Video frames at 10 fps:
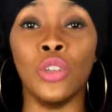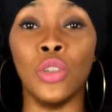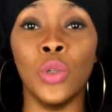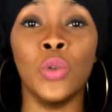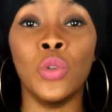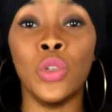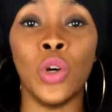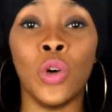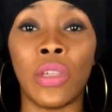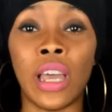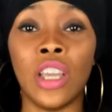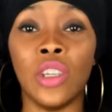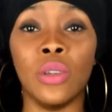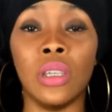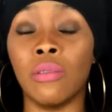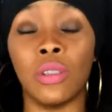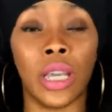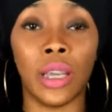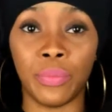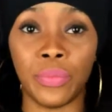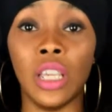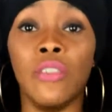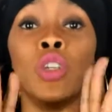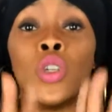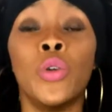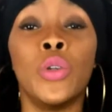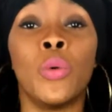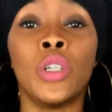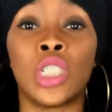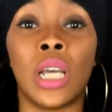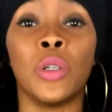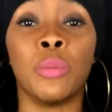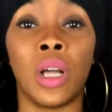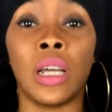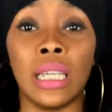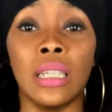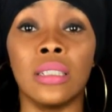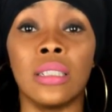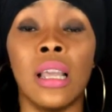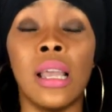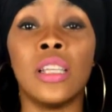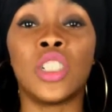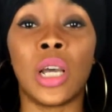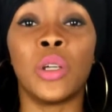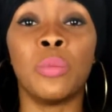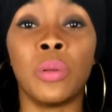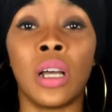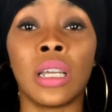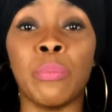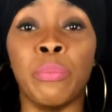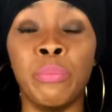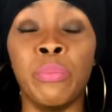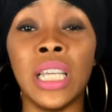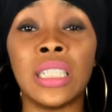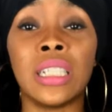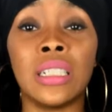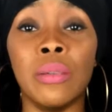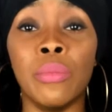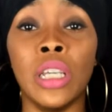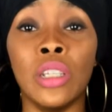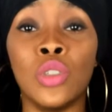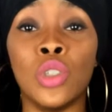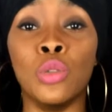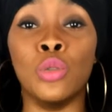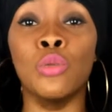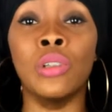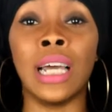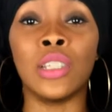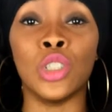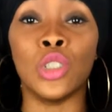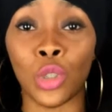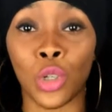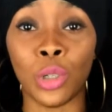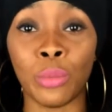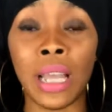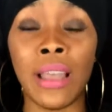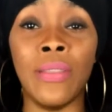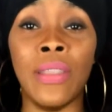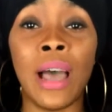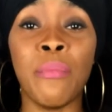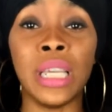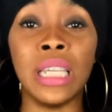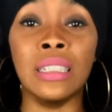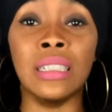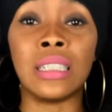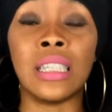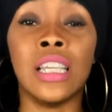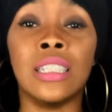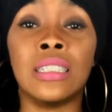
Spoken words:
you know that, okay, if you don't know what shadow block is, shadow block basically means do not disturb. That means